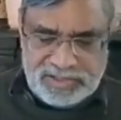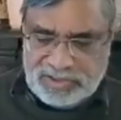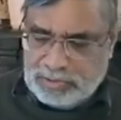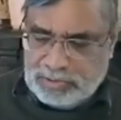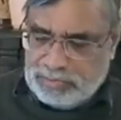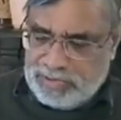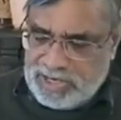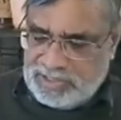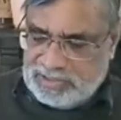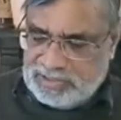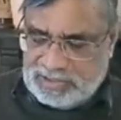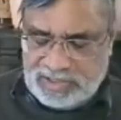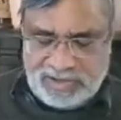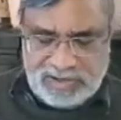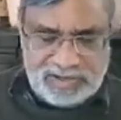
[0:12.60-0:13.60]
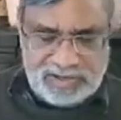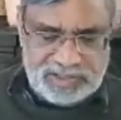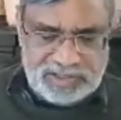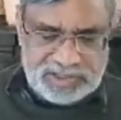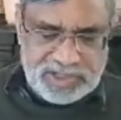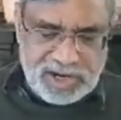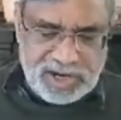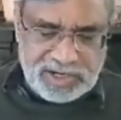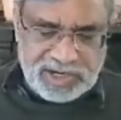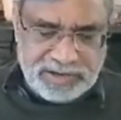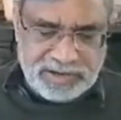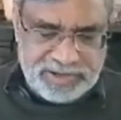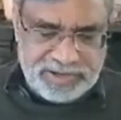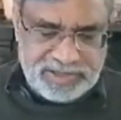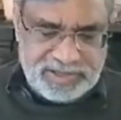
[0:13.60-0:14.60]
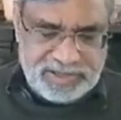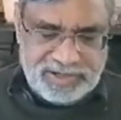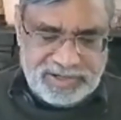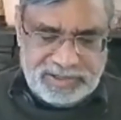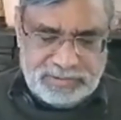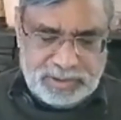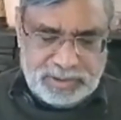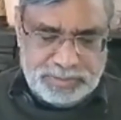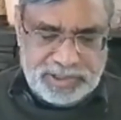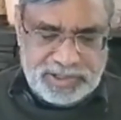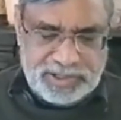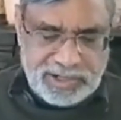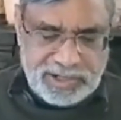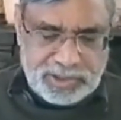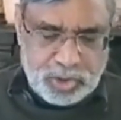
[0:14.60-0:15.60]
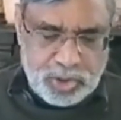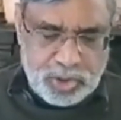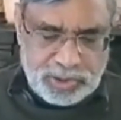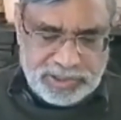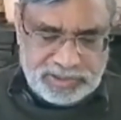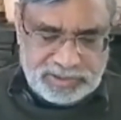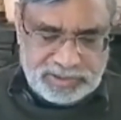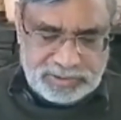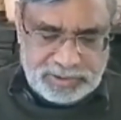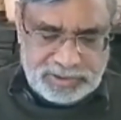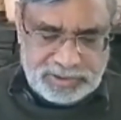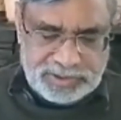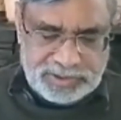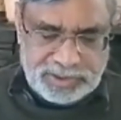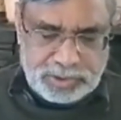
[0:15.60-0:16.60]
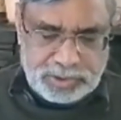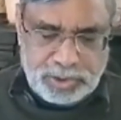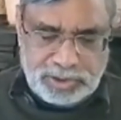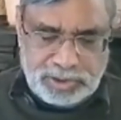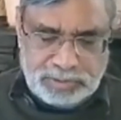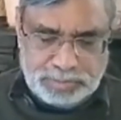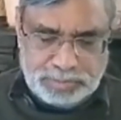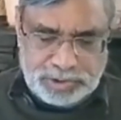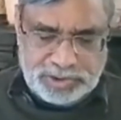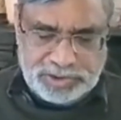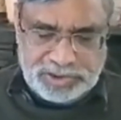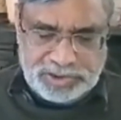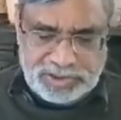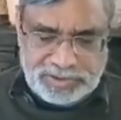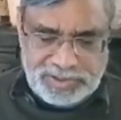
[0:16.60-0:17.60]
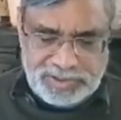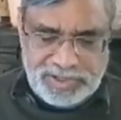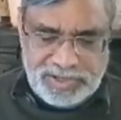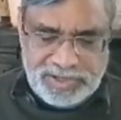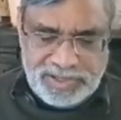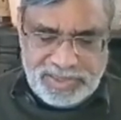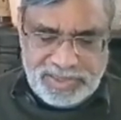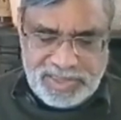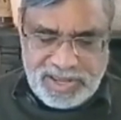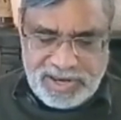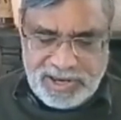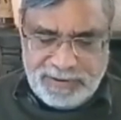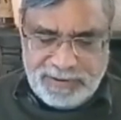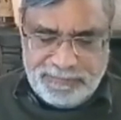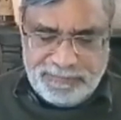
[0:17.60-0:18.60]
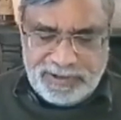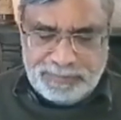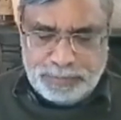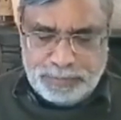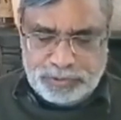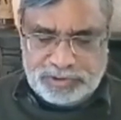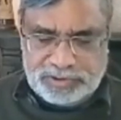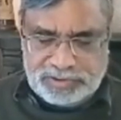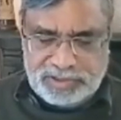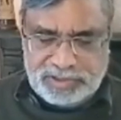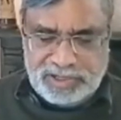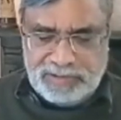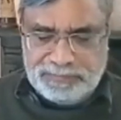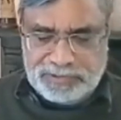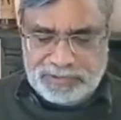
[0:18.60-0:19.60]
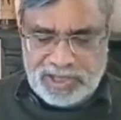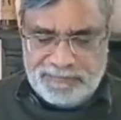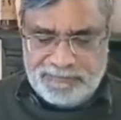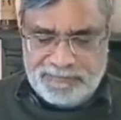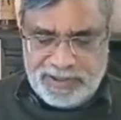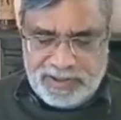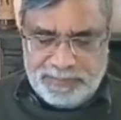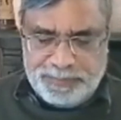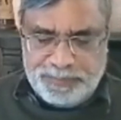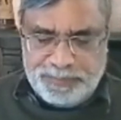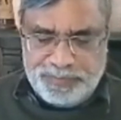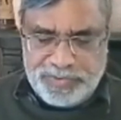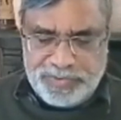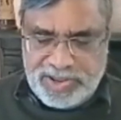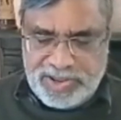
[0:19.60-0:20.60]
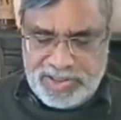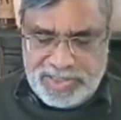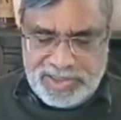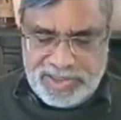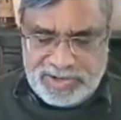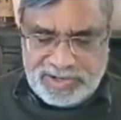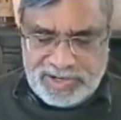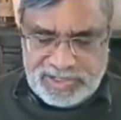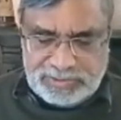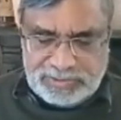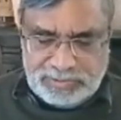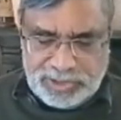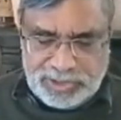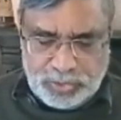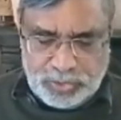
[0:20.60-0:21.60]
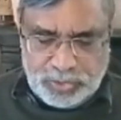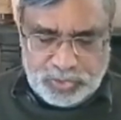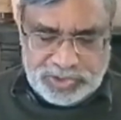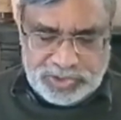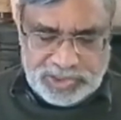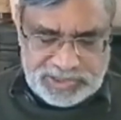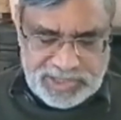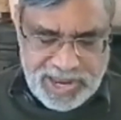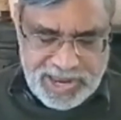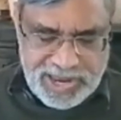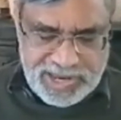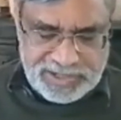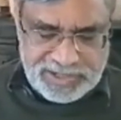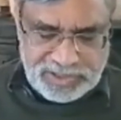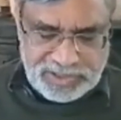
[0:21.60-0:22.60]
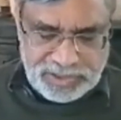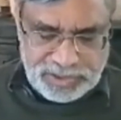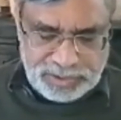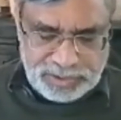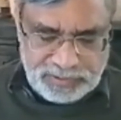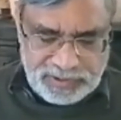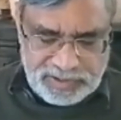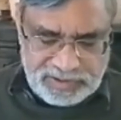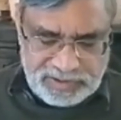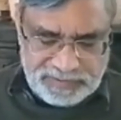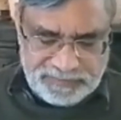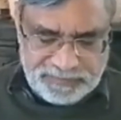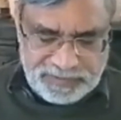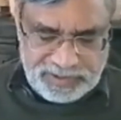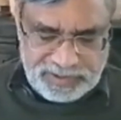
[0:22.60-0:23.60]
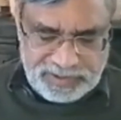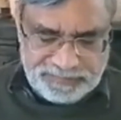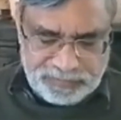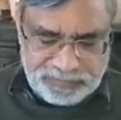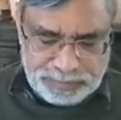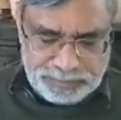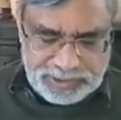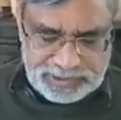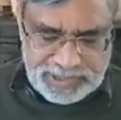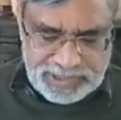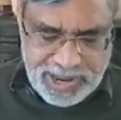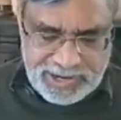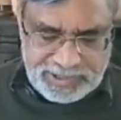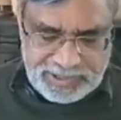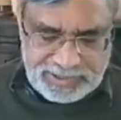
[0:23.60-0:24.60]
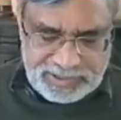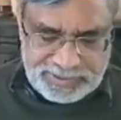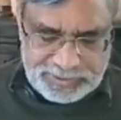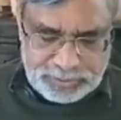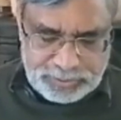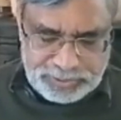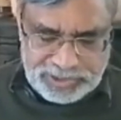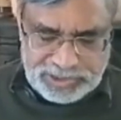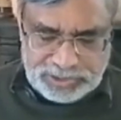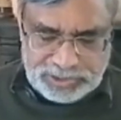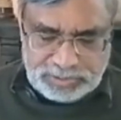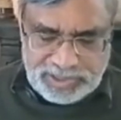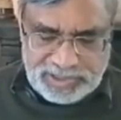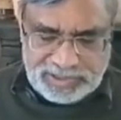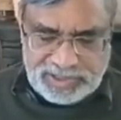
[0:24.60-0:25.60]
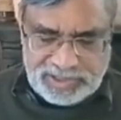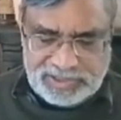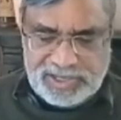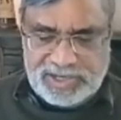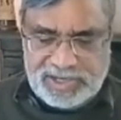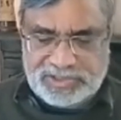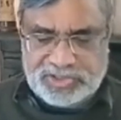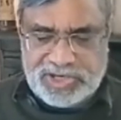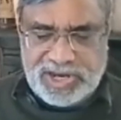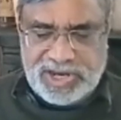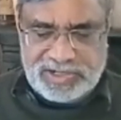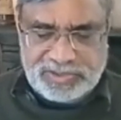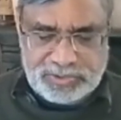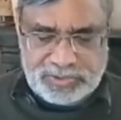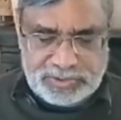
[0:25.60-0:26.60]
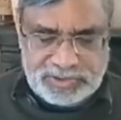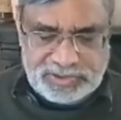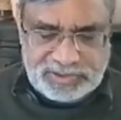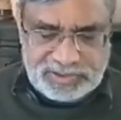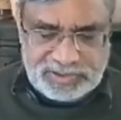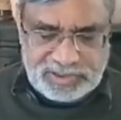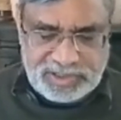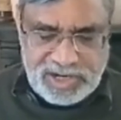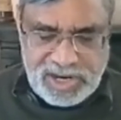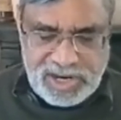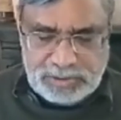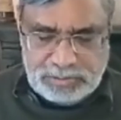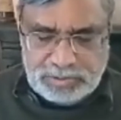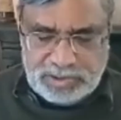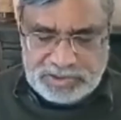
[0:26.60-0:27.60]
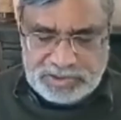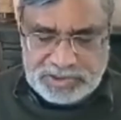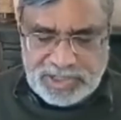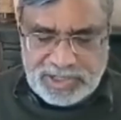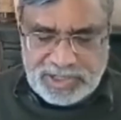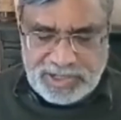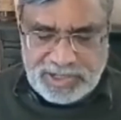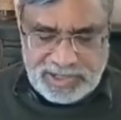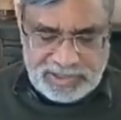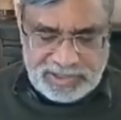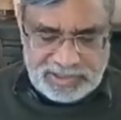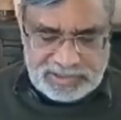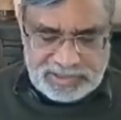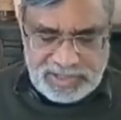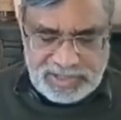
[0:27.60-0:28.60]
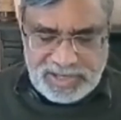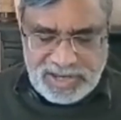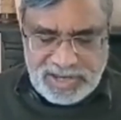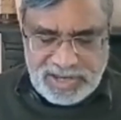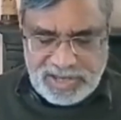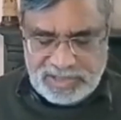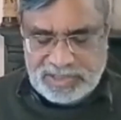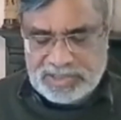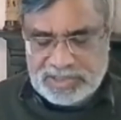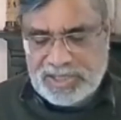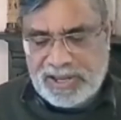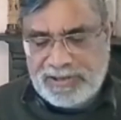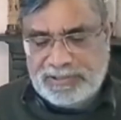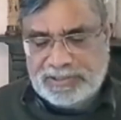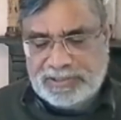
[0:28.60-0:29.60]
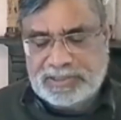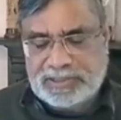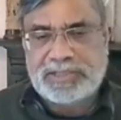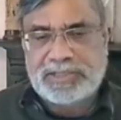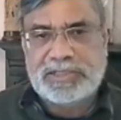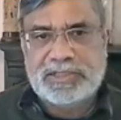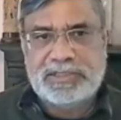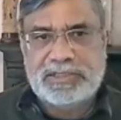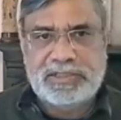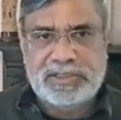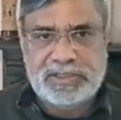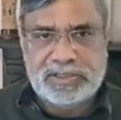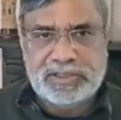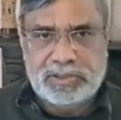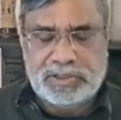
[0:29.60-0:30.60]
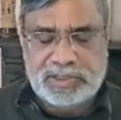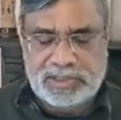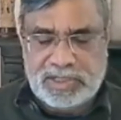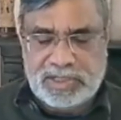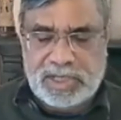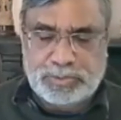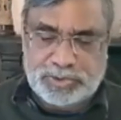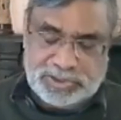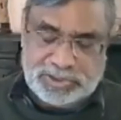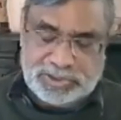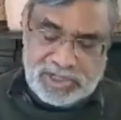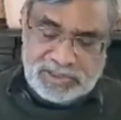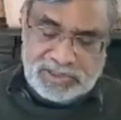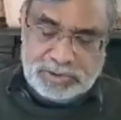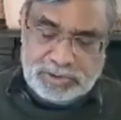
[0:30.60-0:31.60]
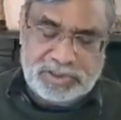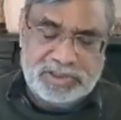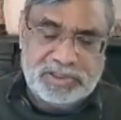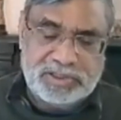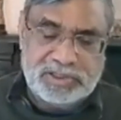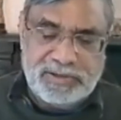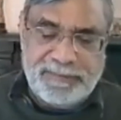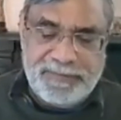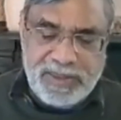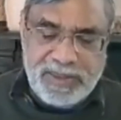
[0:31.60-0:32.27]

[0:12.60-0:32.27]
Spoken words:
So when he's starting with, he will be like crawling. So this is a crawling position. Then he will push himself up and then gradually use this hand from his ankle to knee joint and then stand. So this is a gradual stand like this. And this sign is classically called a Gower sign. So this is